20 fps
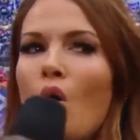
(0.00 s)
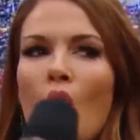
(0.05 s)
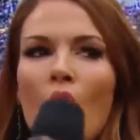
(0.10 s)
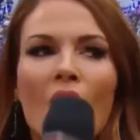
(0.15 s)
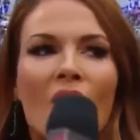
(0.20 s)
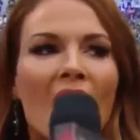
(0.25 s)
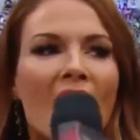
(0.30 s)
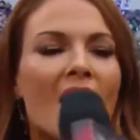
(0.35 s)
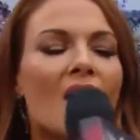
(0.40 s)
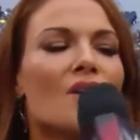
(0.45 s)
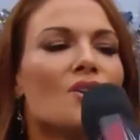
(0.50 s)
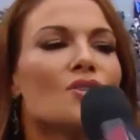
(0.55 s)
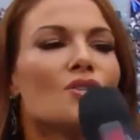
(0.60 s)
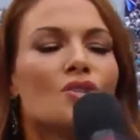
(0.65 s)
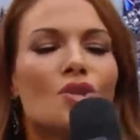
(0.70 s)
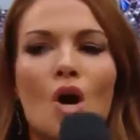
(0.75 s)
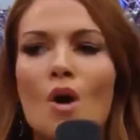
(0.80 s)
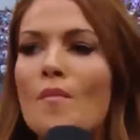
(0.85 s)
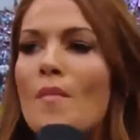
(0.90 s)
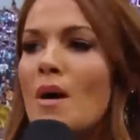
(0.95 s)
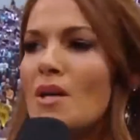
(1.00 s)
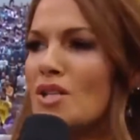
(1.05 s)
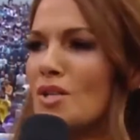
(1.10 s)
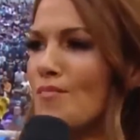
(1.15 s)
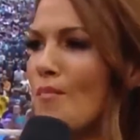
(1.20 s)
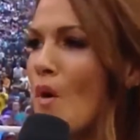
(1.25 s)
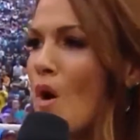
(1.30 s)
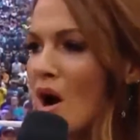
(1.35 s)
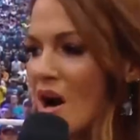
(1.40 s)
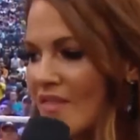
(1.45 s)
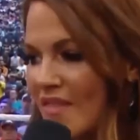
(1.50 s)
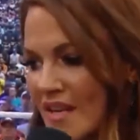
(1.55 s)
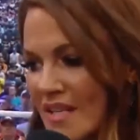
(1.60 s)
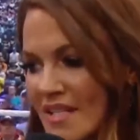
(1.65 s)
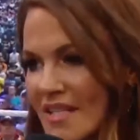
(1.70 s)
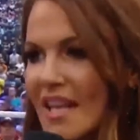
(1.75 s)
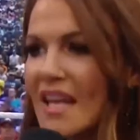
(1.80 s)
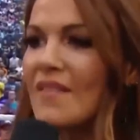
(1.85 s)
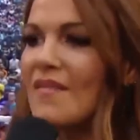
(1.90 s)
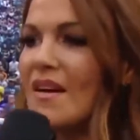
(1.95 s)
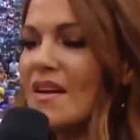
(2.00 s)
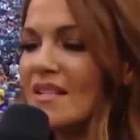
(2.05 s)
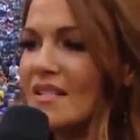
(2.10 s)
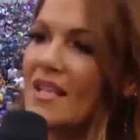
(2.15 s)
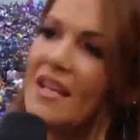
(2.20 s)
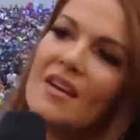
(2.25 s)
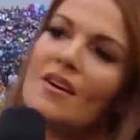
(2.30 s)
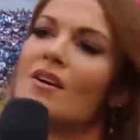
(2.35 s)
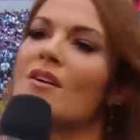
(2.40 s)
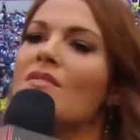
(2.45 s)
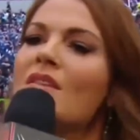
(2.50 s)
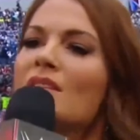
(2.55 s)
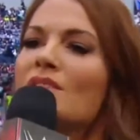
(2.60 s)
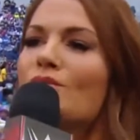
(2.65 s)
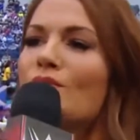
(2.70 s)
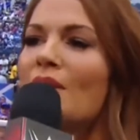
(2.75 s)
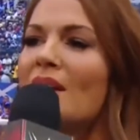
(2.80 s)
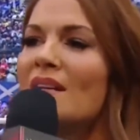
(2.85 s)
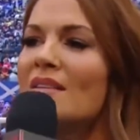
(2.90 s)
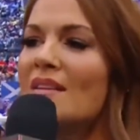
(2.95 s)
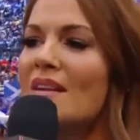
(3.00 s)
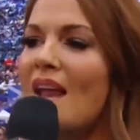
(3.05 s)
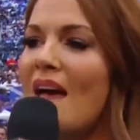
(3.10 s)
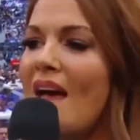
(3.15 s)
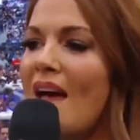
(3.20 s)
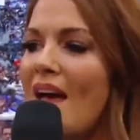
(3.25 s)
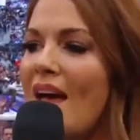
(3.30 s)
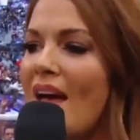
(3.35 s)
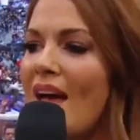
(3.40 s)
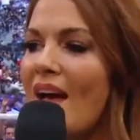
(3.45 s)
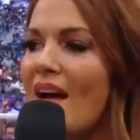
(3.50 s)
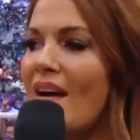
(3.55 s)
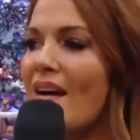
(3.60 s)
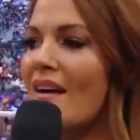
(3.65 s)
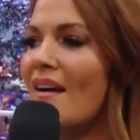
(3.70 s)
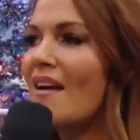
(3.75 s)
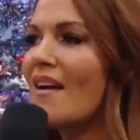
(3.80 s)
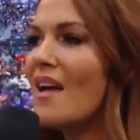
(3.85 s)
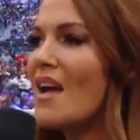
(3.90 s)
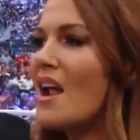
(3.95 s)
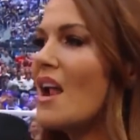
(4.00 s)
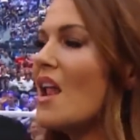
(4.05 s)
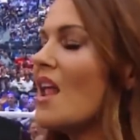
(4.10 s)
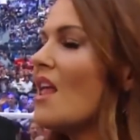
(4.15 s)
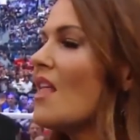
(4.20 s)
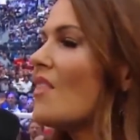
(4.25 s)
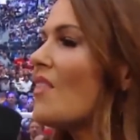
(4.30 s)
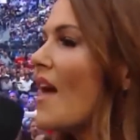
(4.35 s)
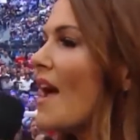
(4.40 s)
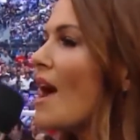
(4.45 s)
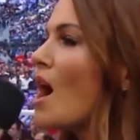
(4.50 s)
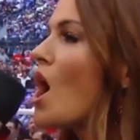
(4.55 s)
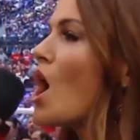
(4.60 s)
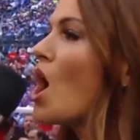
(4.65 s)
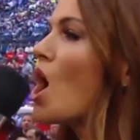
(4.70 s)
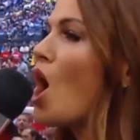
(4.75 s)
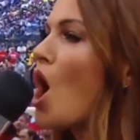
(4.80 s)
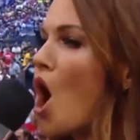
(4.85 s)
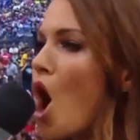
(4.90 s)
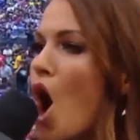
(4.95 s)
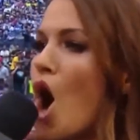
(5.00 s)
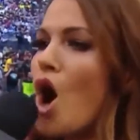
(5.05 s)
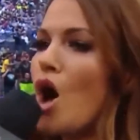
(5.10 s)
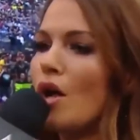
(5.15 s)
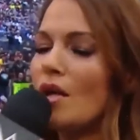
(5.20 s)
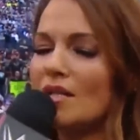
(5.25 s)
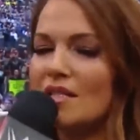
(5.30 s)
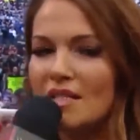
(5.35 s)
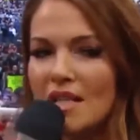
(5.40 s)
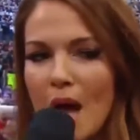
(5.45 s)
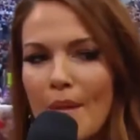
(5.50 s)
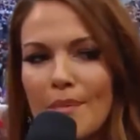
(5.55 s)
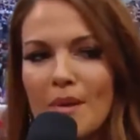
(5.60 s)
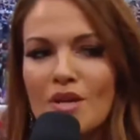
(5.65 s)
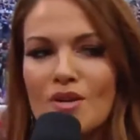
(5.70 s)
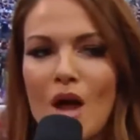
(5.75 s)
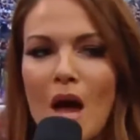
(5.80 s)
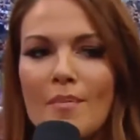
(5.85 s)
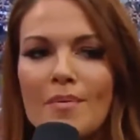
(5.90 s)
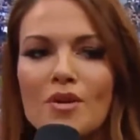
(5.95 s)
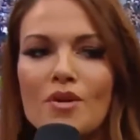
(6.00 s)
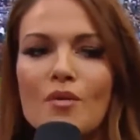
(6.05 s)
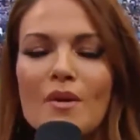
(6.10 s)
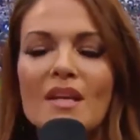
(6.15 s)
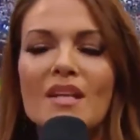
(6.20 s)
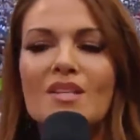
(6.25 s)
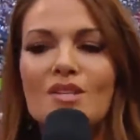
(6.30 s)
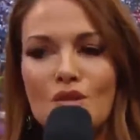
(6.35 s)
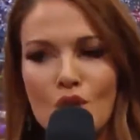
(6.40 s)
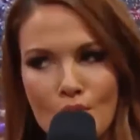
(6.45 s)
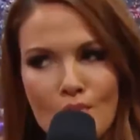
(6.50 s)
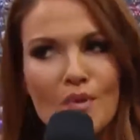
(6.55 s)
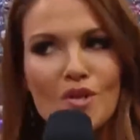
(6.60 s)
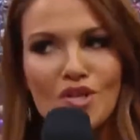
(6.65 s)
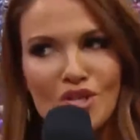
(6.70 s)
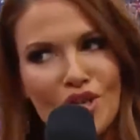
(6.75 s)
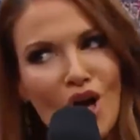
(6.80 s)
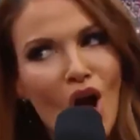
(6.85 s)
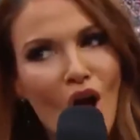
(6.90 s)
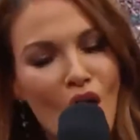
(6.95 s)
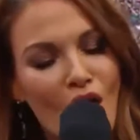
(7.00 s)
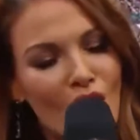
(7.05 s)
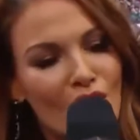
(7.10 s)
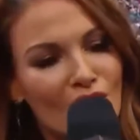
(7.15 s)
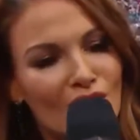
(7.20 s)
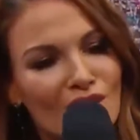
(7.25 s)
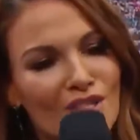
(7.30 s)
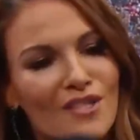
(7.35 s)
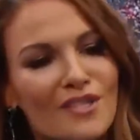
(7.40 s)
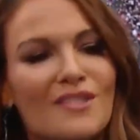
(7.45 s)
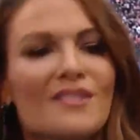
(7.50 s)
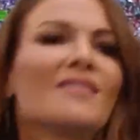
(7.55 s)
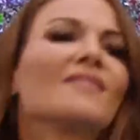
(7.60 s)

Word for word: They are so much more than divas here in this ring today. They are all WWE superstars.